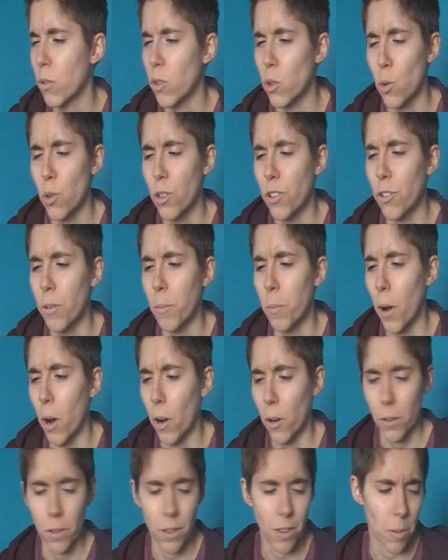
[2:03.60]
Talking to her
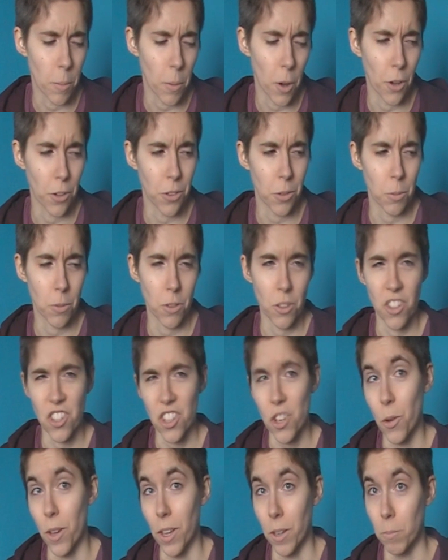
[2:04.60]
in the past, but she's
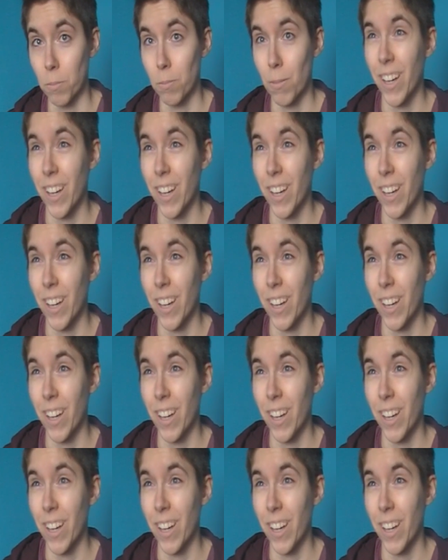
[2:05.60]
still here.